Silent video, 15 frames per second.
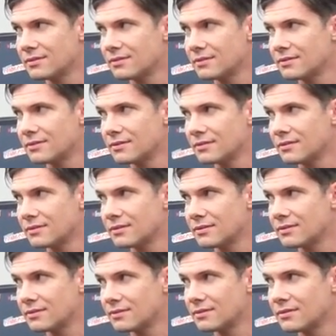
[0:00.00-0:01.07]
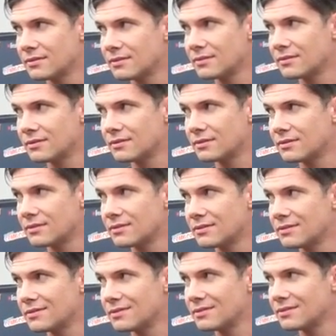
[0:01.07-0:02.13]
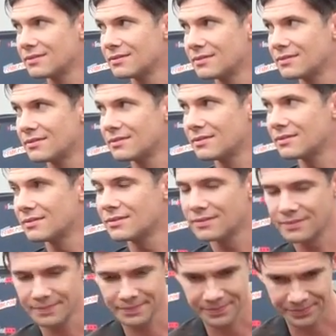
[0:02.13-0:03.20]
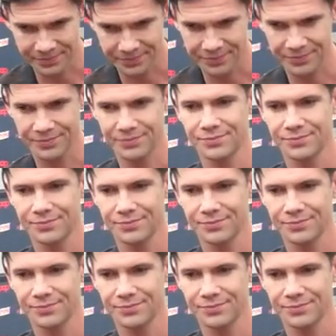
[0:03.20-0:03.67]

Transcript: (silent)